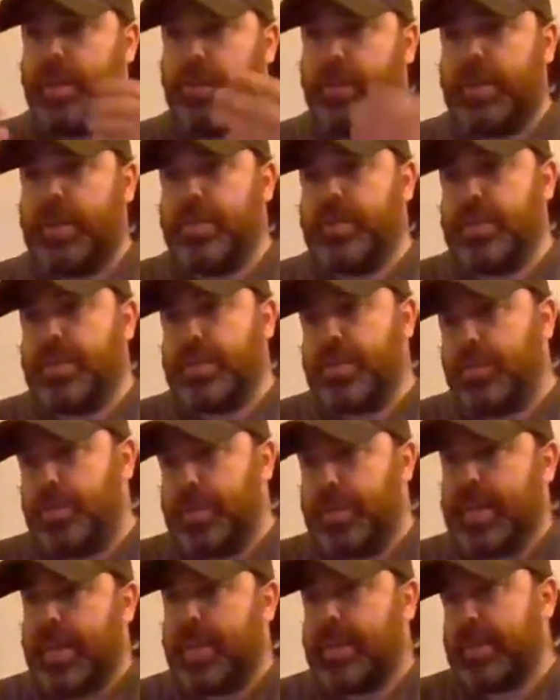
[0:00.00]
creatures
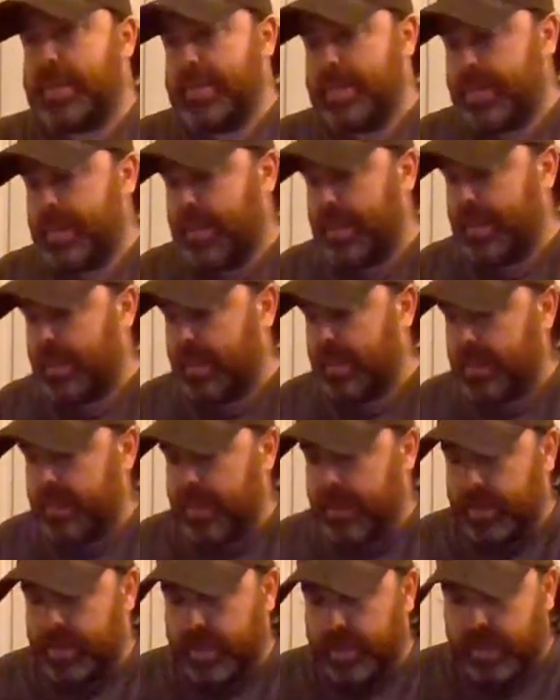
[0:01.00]
to attack the city,
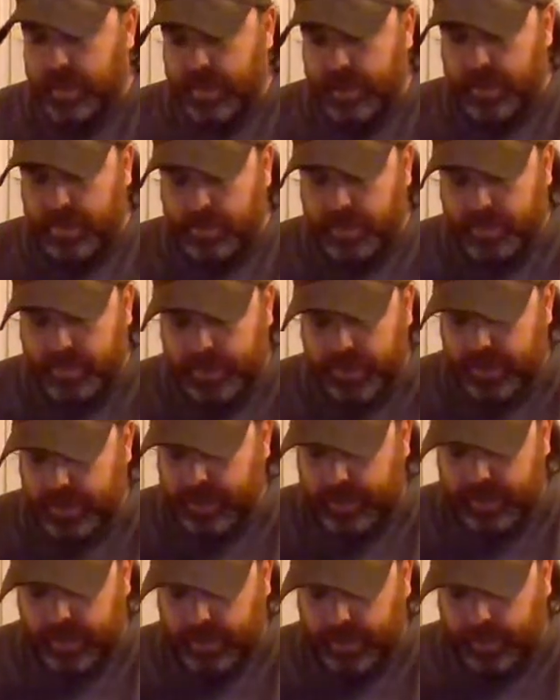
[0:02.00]

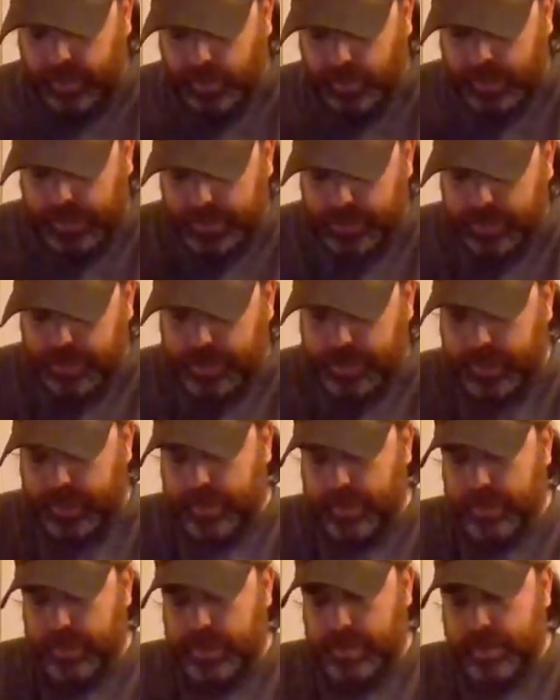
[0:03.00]
just like the Lego Masters
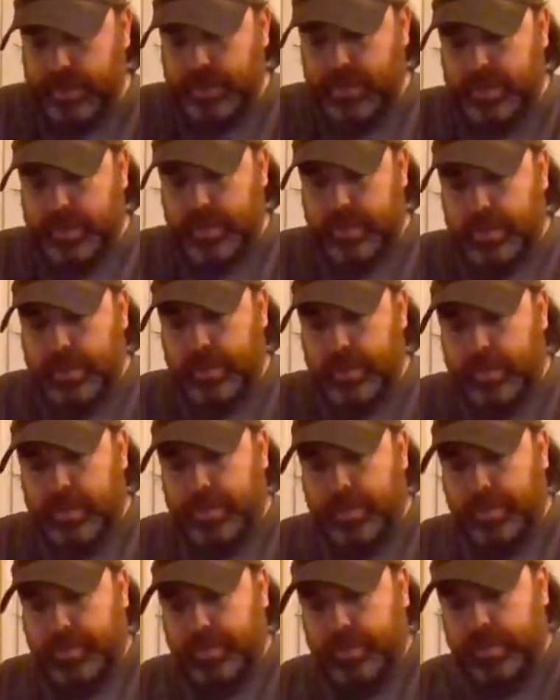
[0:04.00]
challenge.
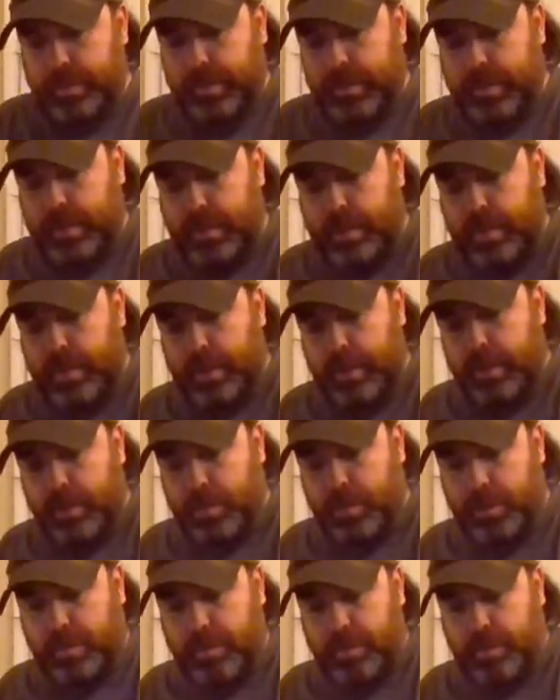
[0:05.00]
So that
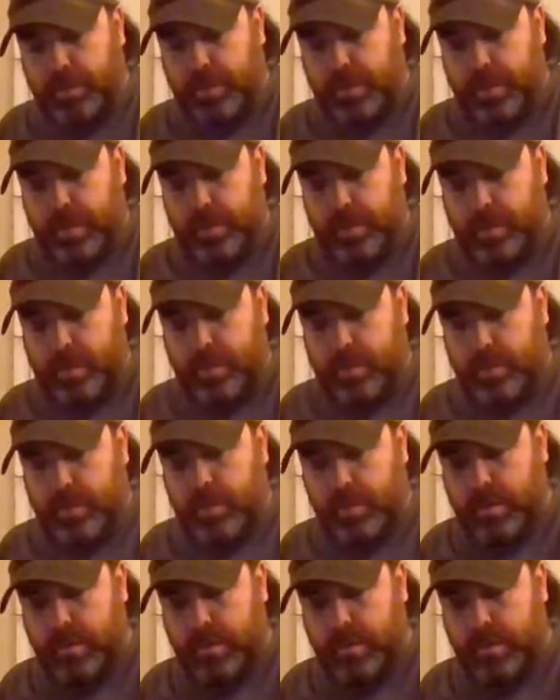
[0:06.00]
should be fun.